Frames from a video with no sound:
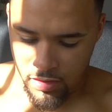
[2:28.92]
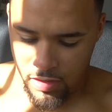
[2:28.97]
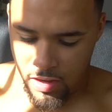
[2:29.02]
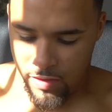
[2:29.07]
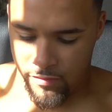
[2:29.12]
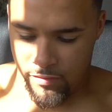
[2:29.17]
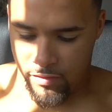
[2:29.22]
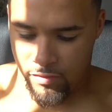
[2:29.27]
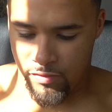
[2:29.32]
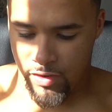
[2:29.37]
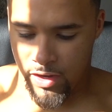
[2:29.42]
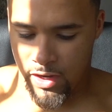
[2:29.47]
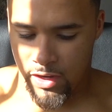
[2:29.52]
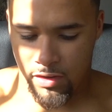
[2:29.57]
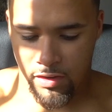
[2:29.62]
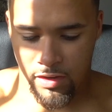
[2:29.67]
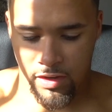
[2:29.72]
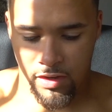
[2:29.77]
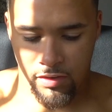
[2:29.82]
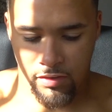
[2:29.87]
even
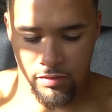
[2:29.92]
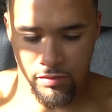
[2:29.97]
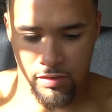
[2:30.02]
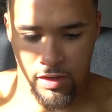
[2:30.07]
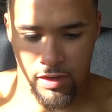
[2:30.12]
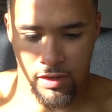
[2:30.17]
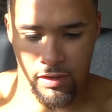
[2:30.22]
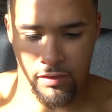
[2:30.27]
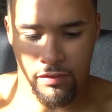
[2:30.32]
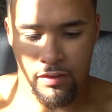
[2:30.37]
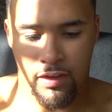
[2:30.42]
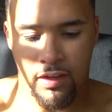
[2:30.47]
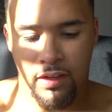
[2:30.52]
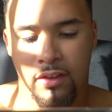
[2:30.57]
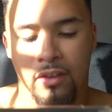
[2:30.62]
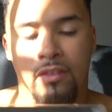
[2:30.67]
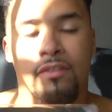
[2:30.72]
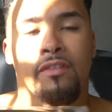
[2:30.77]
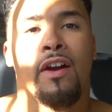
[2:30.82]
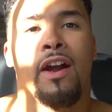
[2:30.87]
written on it already.
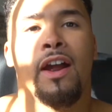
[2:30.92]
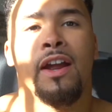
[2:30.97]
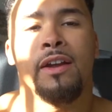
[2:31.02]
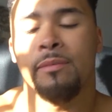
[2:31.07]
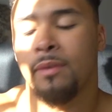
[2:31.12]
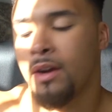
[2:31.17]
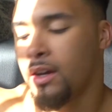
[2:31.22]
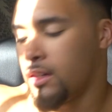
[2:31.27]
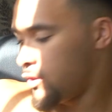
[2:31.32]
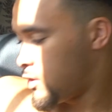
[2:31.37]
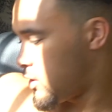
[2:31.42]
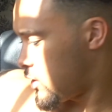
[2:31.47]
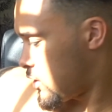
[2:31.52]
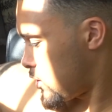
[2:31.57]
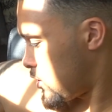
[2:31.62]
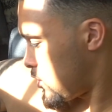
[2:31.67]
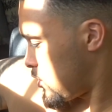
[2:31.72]
Thank you very much.